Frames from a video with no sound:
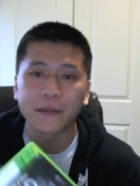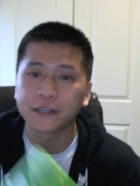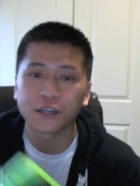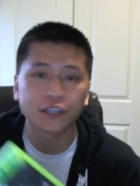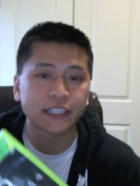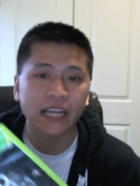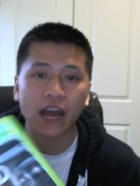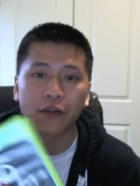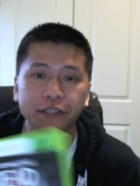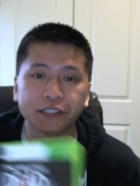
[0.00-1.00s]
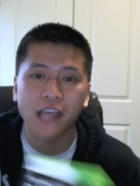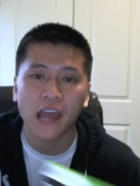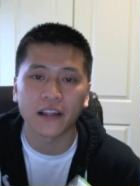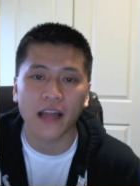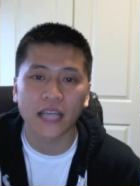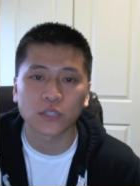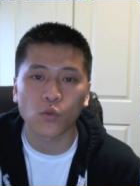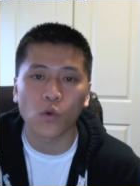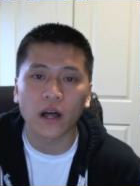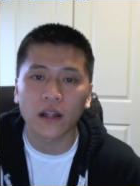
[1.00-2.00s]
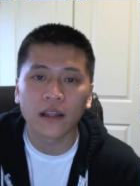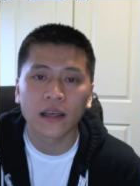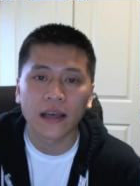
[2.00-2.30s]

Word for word: be sure to check out his channel as well.